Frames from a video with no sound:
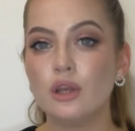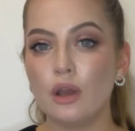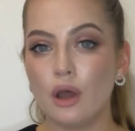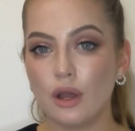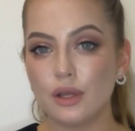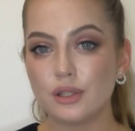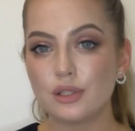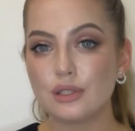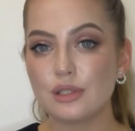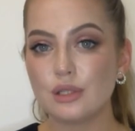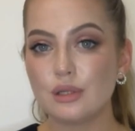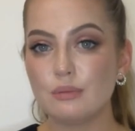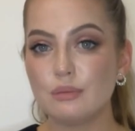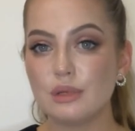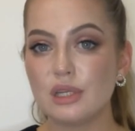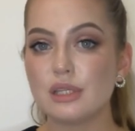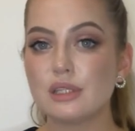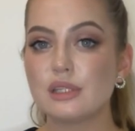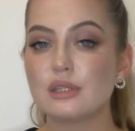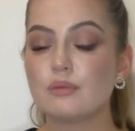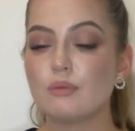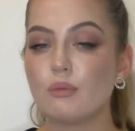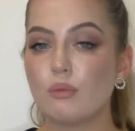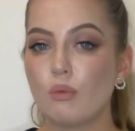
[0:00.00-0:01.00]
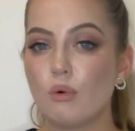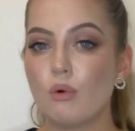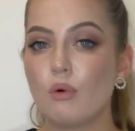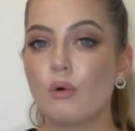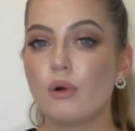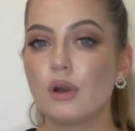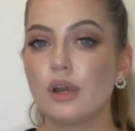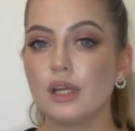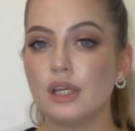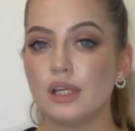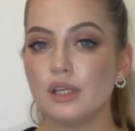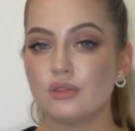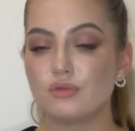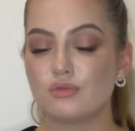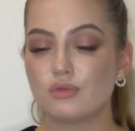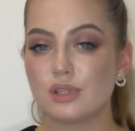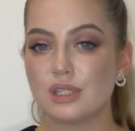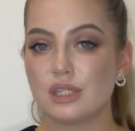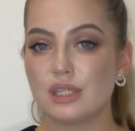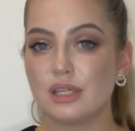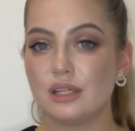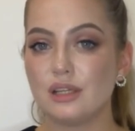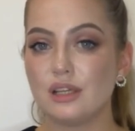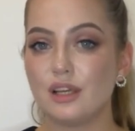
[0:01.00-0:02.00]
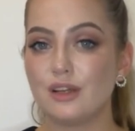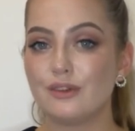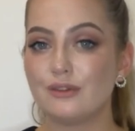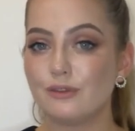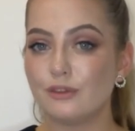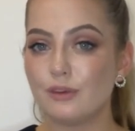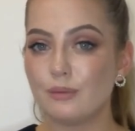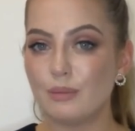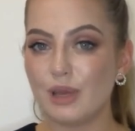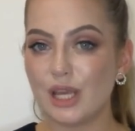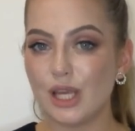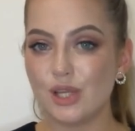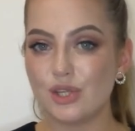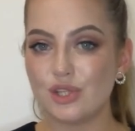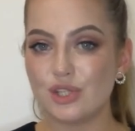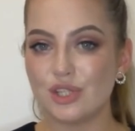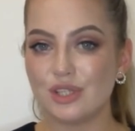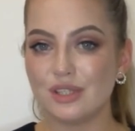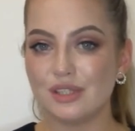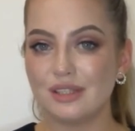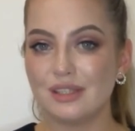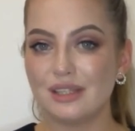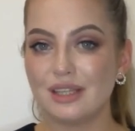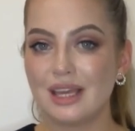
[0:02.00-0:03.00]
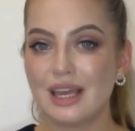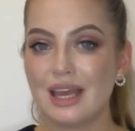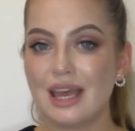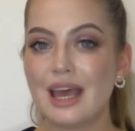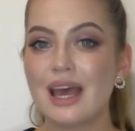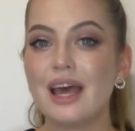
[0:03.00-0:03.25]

not to miss more interesting information.